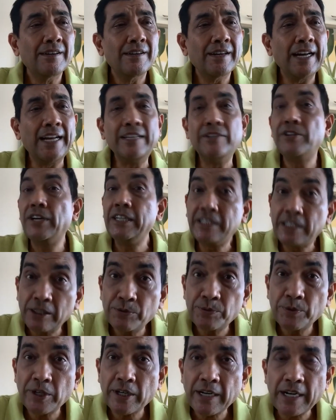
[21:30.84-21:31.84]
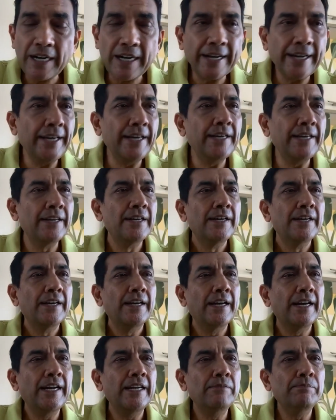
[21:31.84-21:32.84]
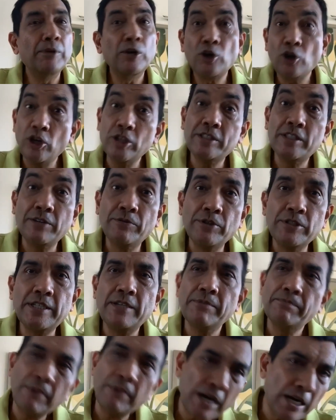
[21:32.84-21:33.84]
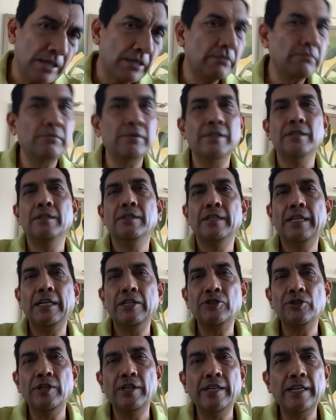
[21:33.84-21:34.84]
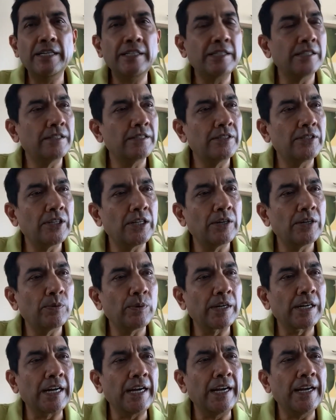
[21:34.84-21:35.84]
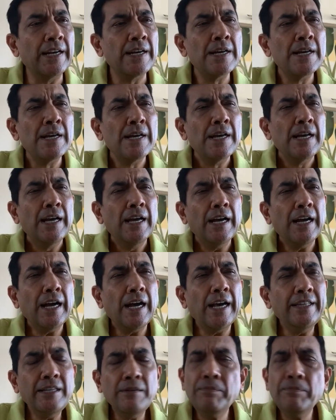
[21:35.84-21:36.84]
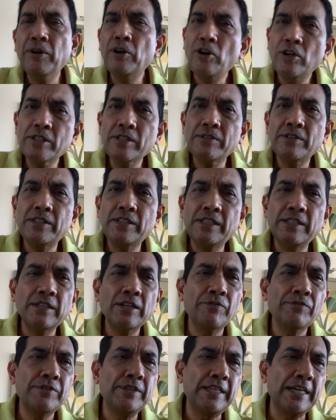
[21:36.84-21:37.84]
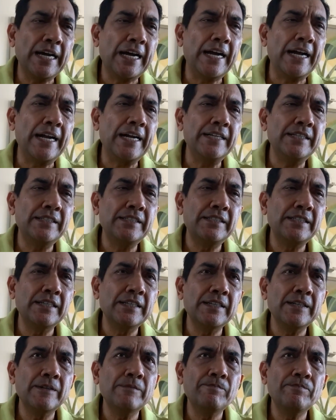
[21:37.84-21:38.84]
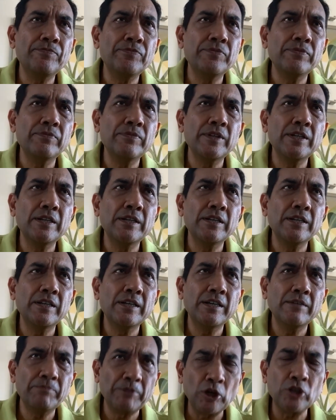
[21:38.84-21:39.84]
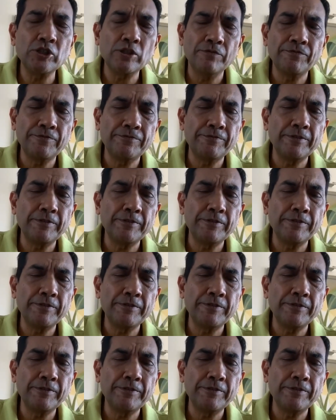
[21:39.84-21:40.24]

and rentals were high and because there was demand naturally rentals were high i think because of that because of